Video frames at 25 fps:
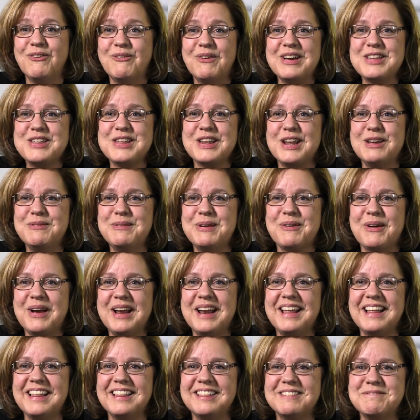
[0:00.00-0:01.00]
Why should I be
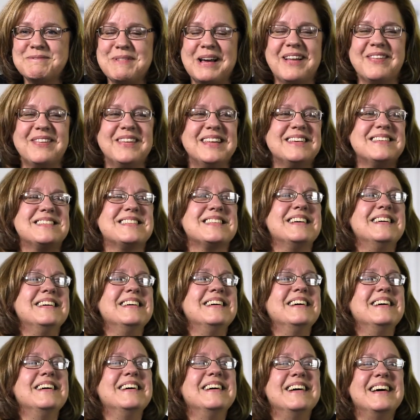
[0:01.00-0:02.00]
writing about this?
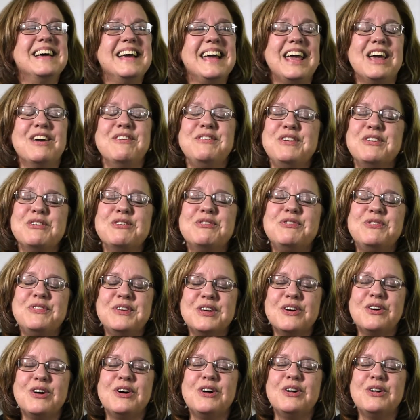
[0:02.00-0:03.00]
If you
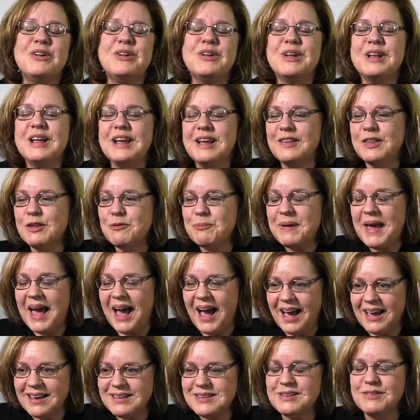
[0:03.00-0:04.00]
feel in the
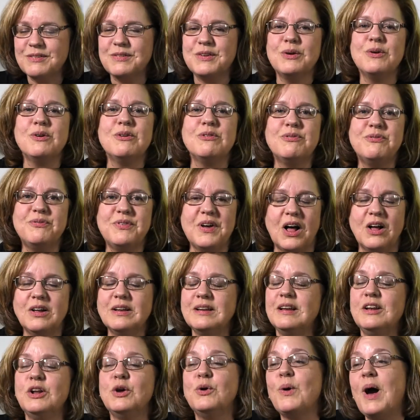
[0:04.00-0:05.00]
past, if you have felt,
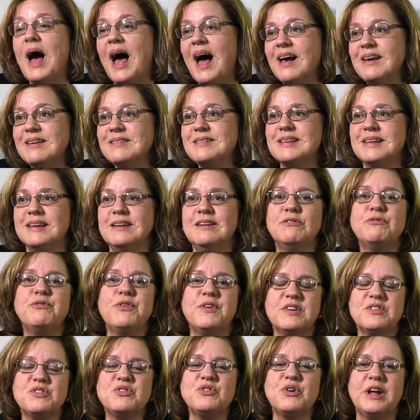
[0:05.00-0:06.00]
and who hasn't,
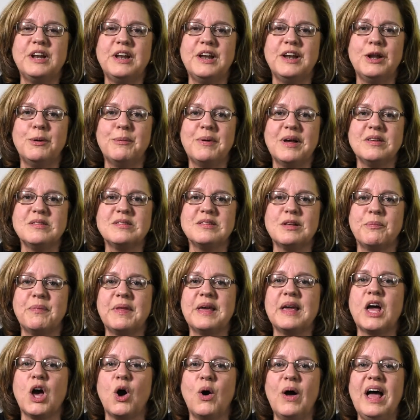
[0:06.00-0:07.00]
frustrated about
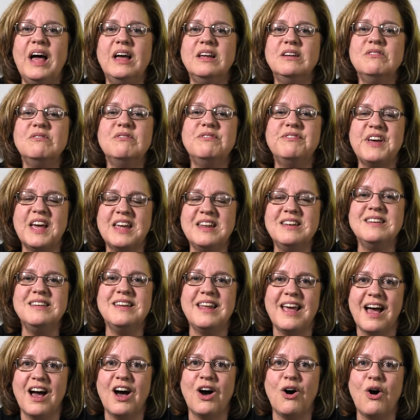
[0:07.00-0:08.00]
something, go ahead and vent
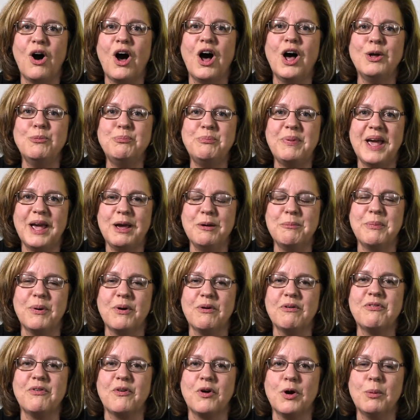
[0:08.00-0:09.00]
now on
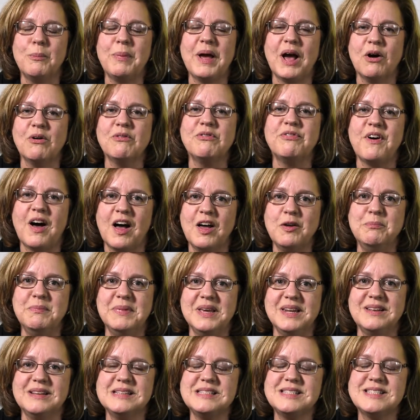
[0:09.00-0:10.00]
paper for about 5
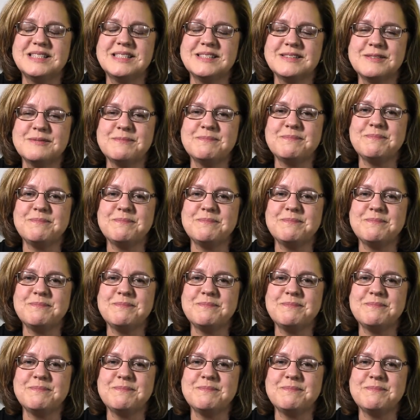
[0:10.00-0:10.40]
minutes.